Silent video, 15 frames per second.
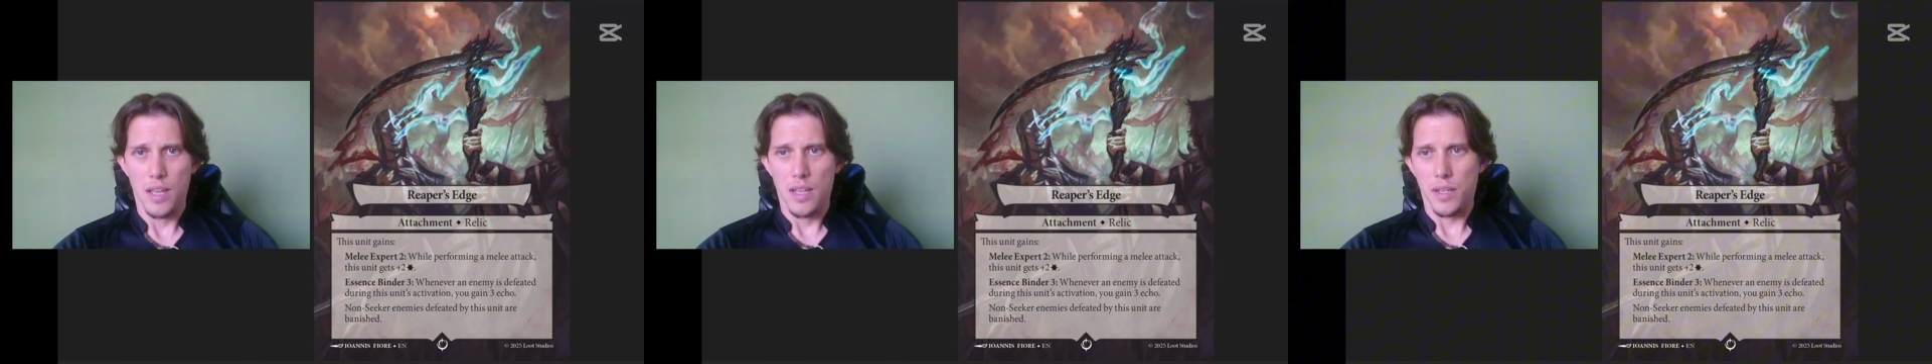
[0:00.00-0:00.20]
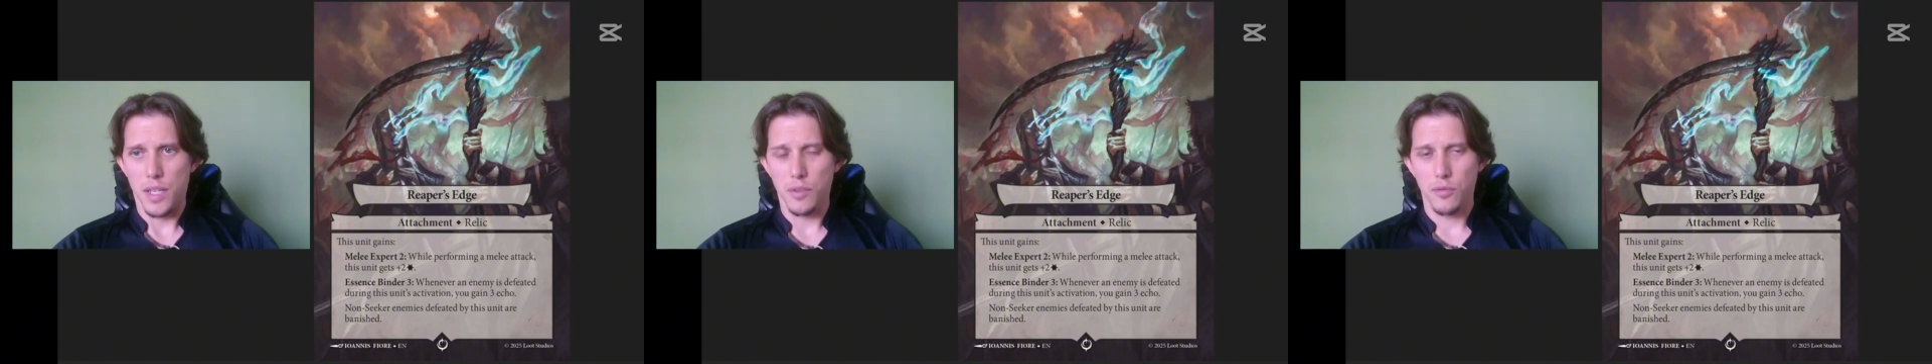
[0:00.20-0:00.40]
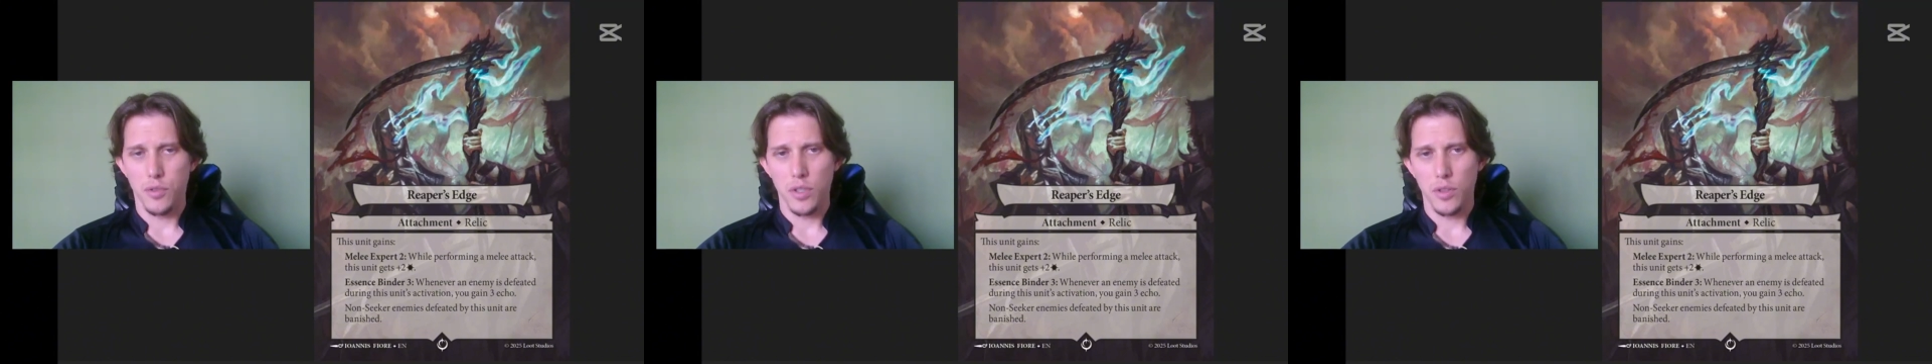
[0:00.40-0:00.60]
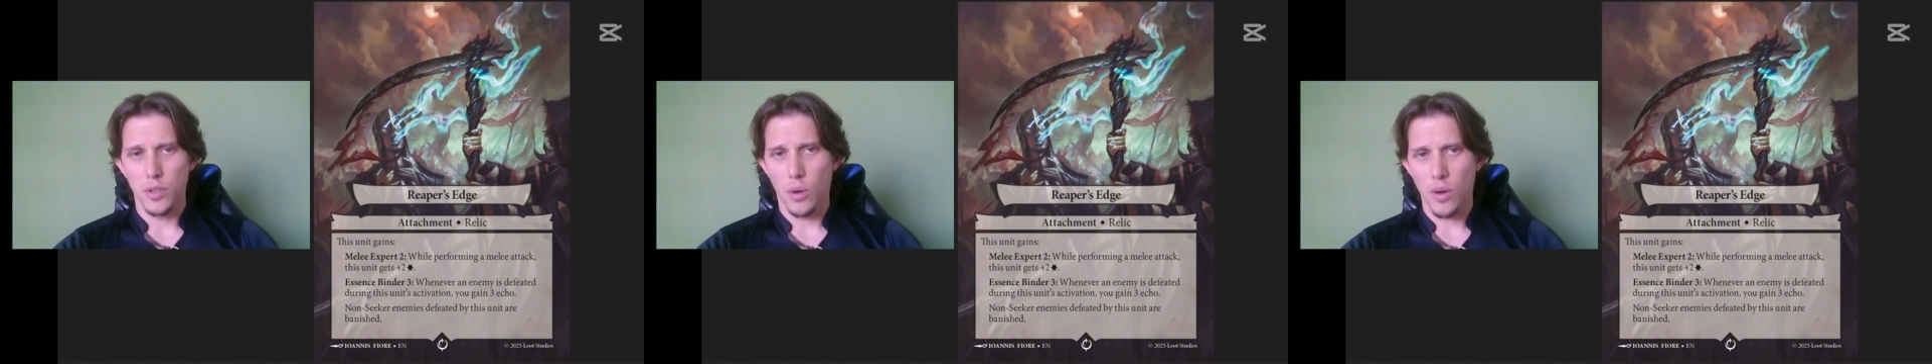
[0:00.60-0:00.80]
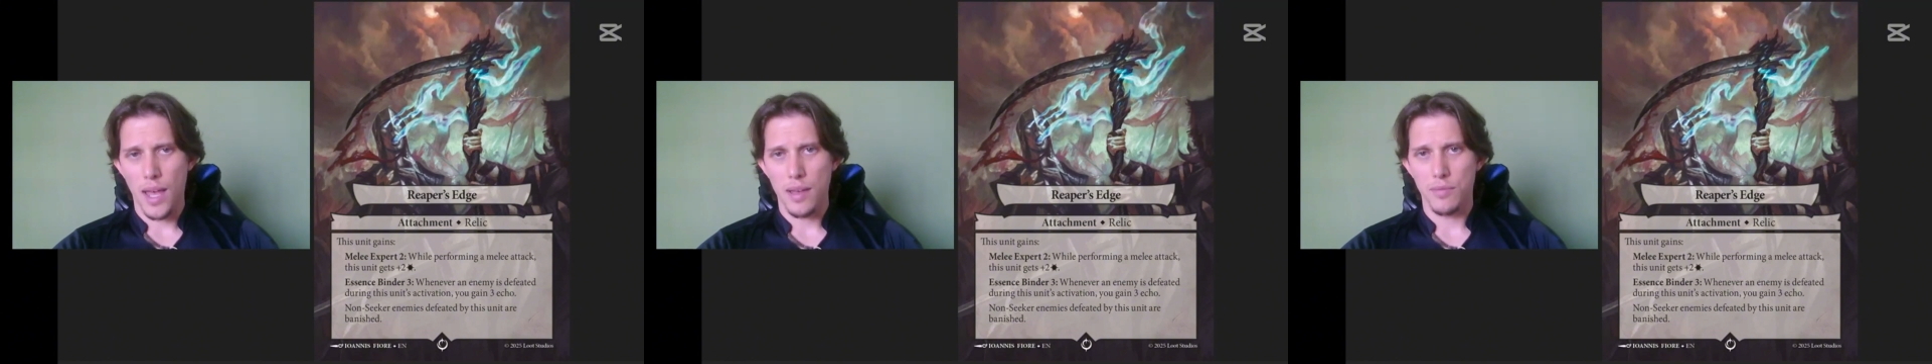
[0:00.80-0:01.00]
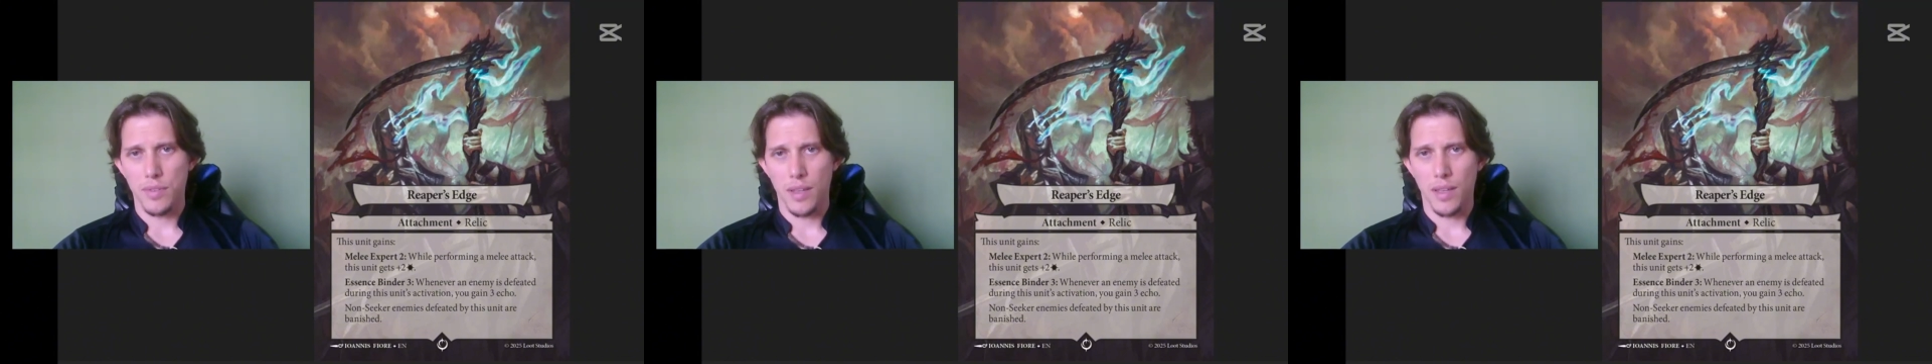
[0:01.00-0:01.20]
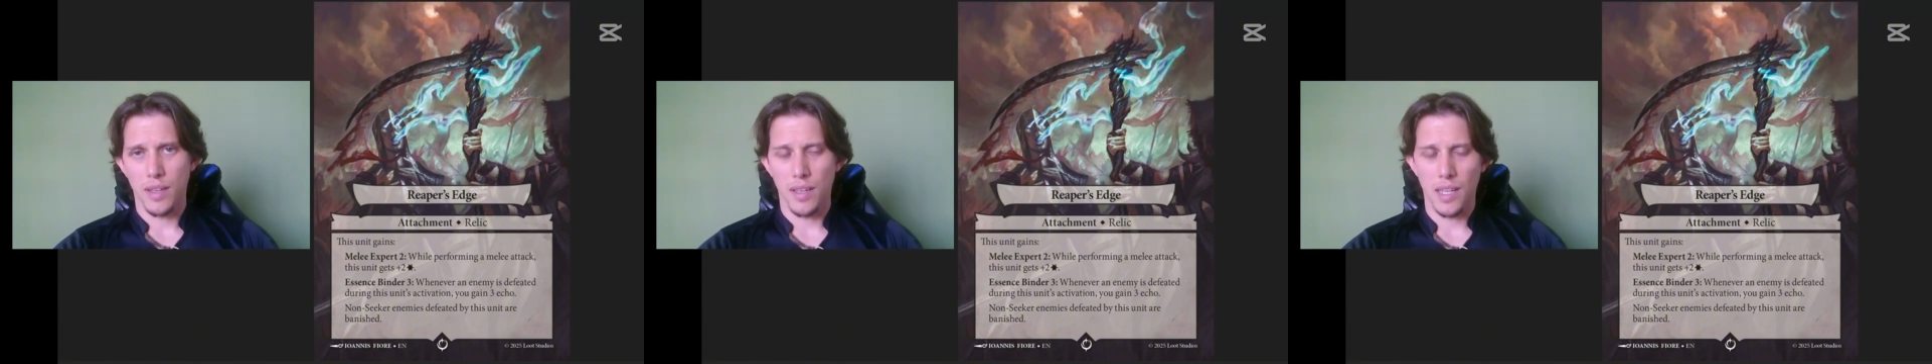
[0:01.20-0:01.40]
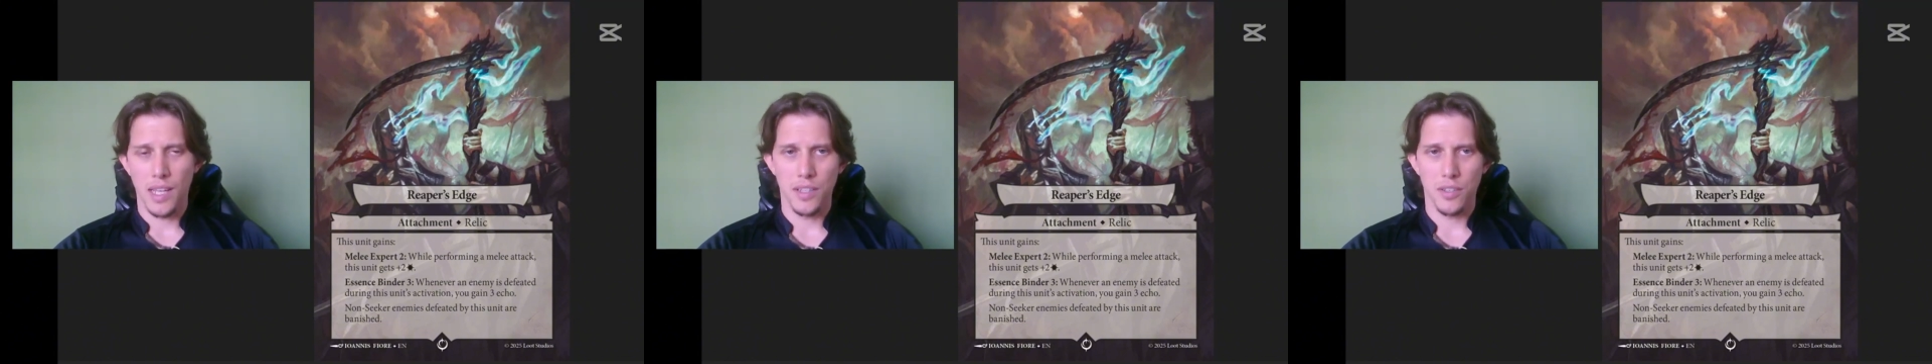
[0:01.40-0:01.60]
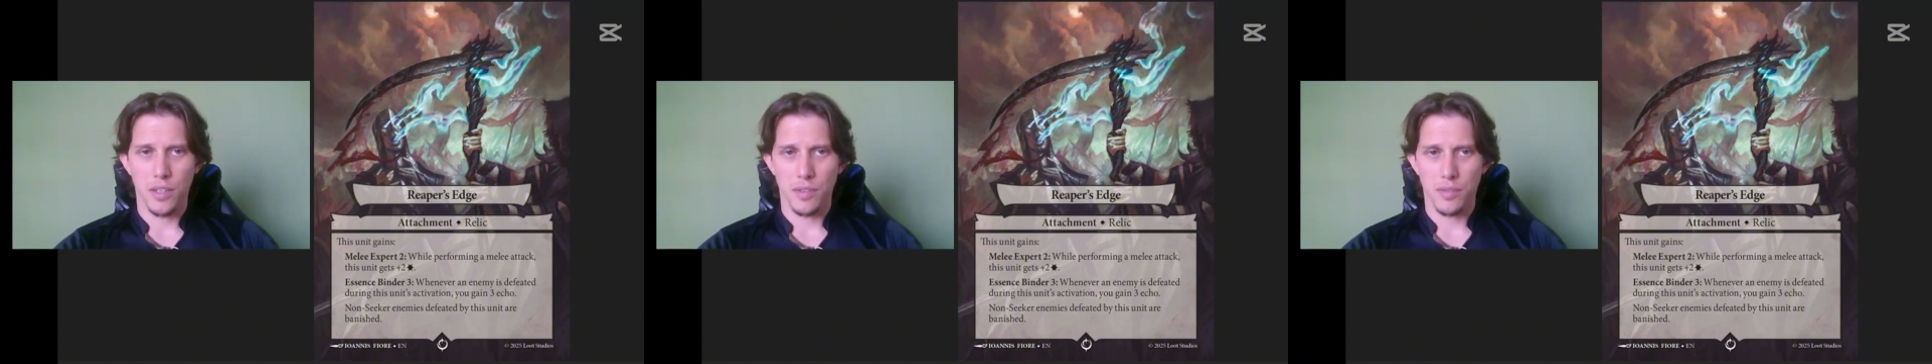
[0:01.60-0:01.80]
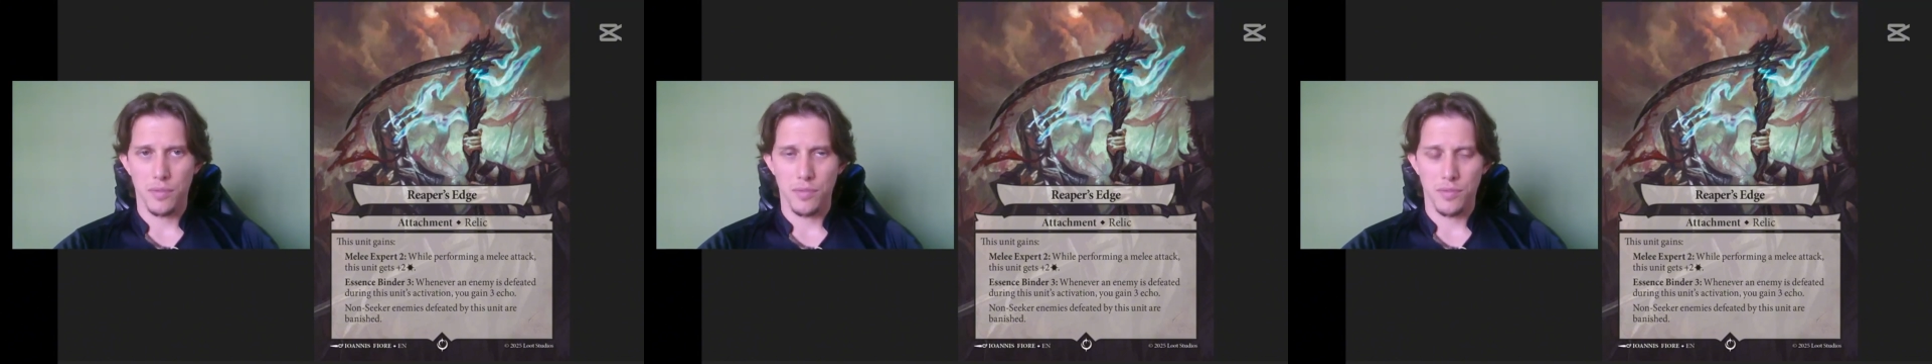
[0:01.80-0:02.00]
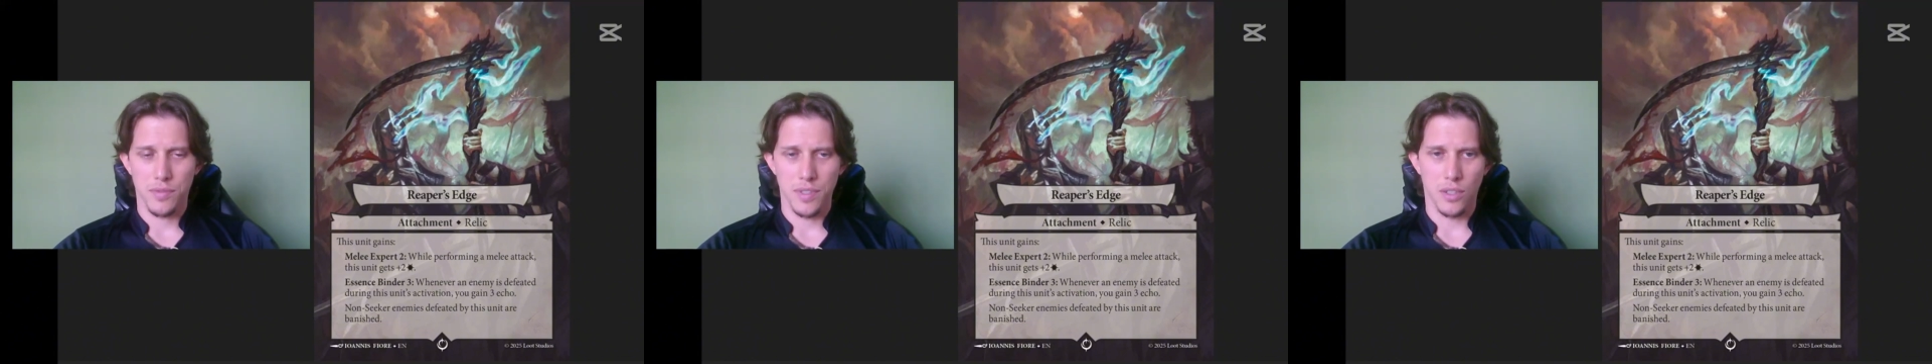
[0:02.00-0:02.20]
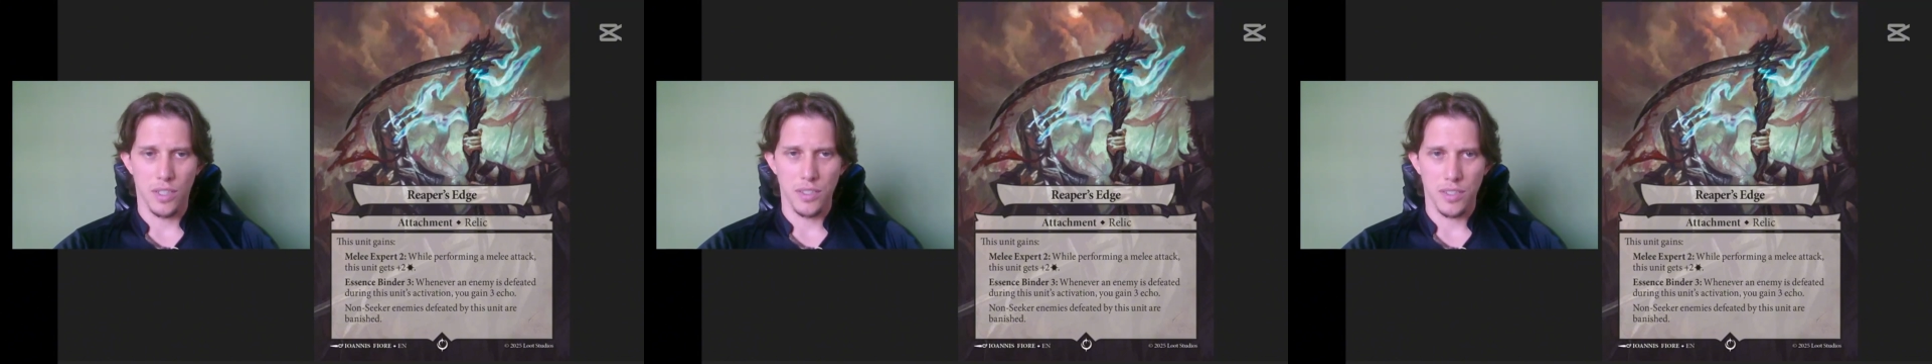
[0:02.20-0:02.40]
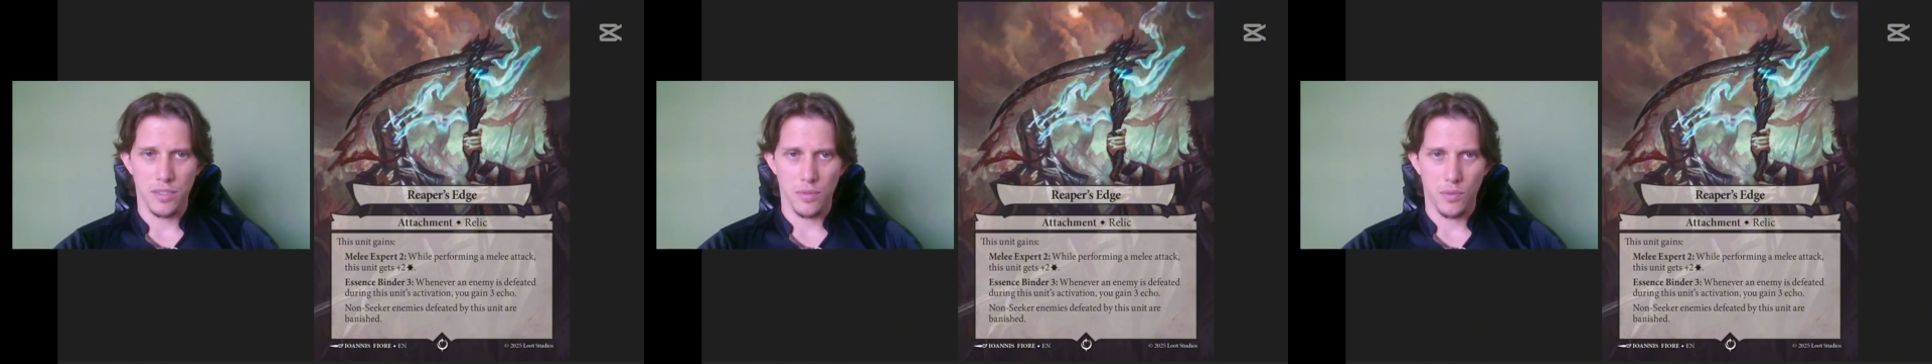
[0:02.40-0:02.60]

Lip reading: If we don't have any of the other